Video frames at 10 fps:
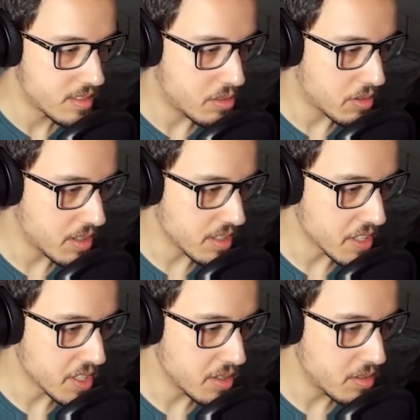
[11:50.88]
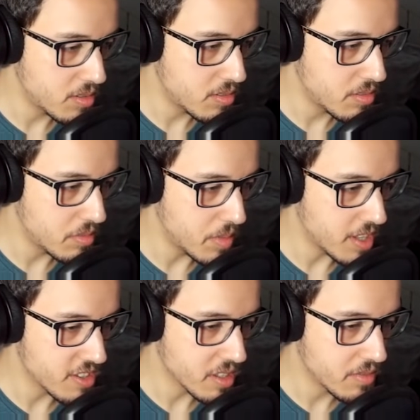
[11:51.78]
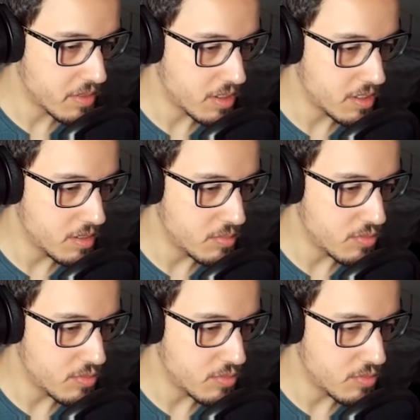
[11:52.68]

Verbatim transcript: Okay, so... Magic Volume